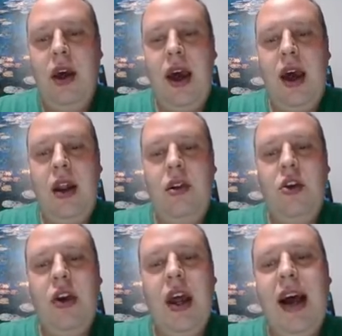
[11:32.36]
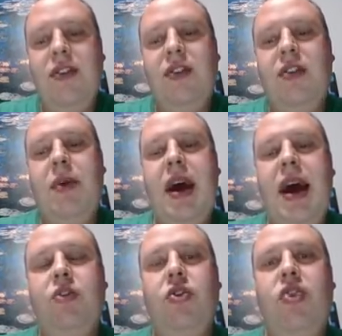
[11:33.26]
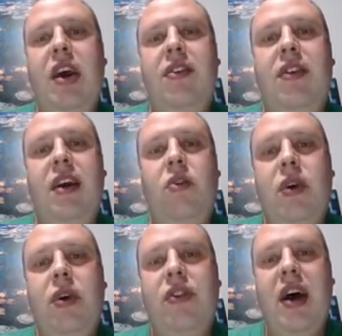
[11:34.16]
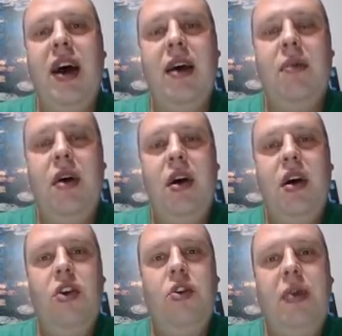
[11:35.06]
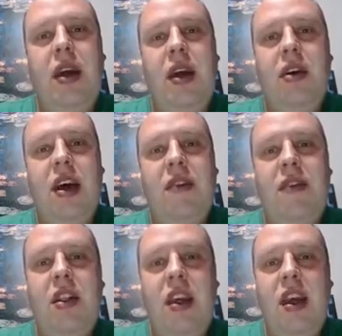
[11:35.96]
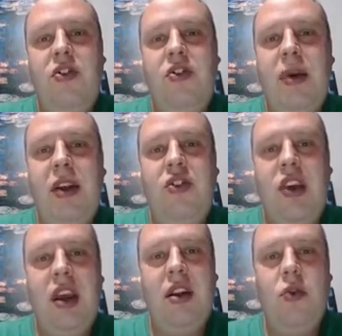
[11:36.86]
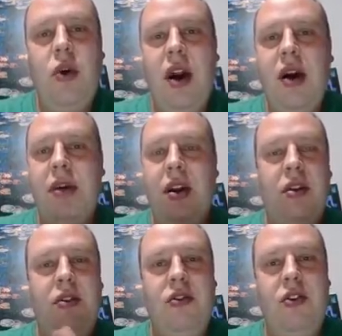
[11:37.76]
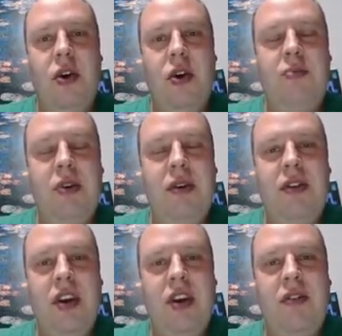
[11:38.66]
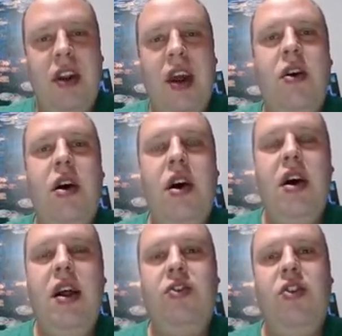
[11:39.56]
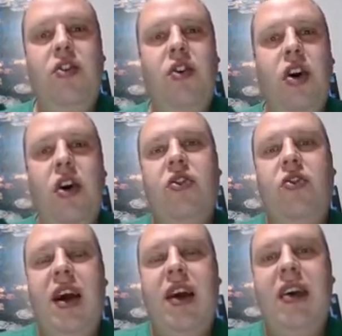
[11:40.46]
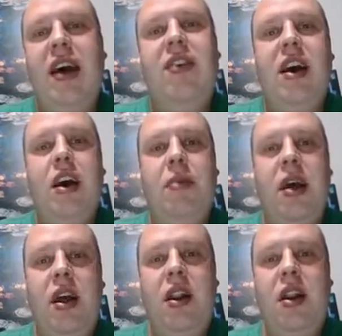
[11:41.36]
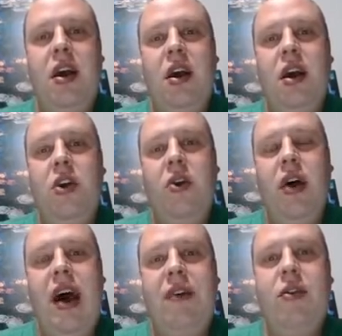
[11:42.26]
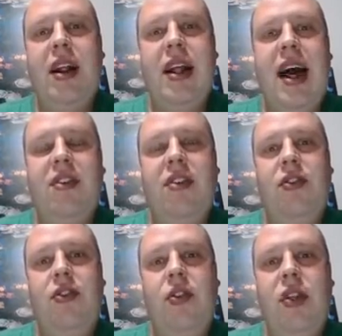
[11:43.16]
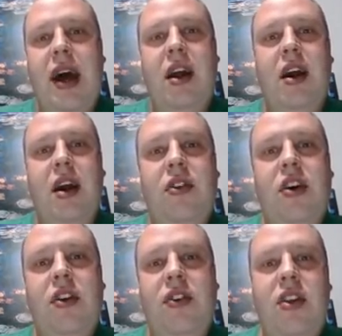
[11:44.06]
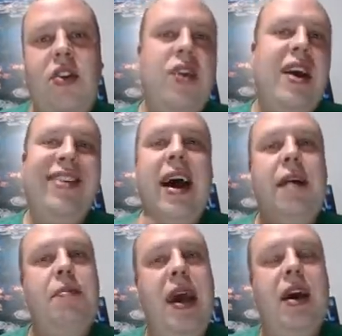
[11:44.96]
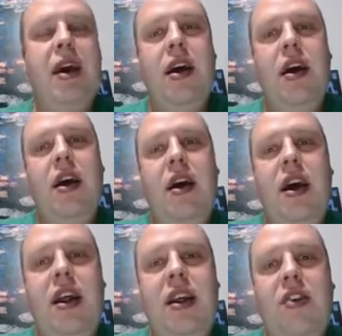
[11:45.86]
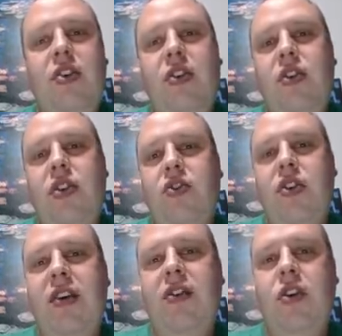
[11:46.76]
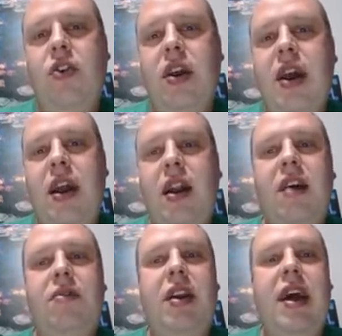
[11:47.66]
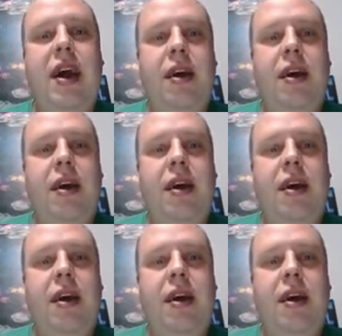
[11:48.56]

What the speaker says: And you'll get access to my actual trades in real time. You'll be given the spreadsheet where I've been doing previously on the video that shows you all the trades as they come in. You'll have direct access to that so you can see the trades that I make in addition to the trades that you would get every day.